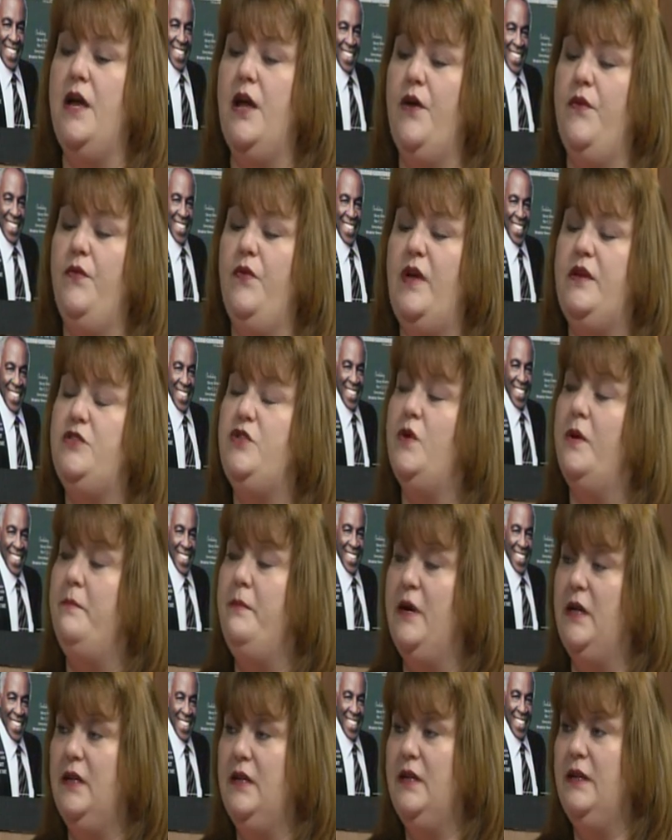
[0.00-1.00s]
They do a
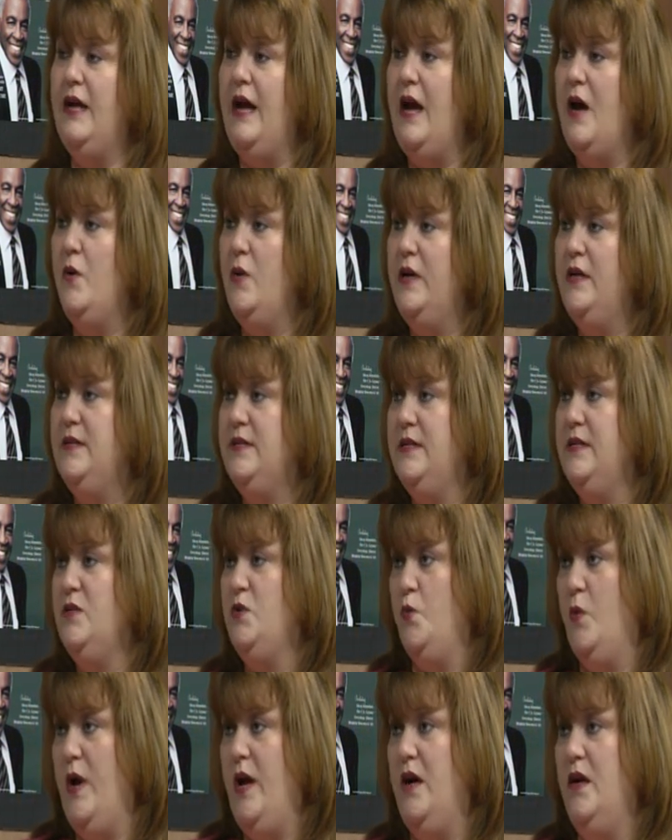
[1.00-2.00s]
meal allowance as
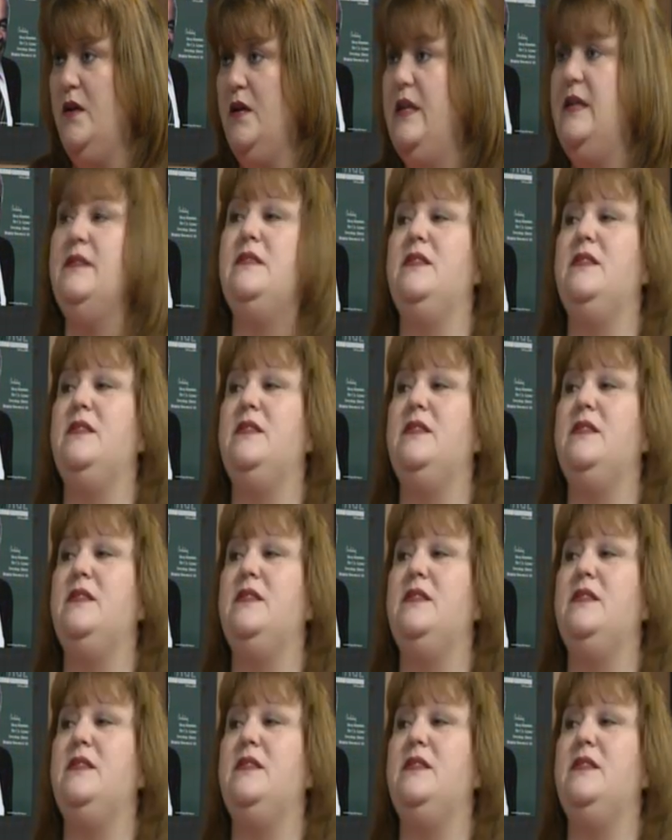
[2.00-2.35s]
well, and it's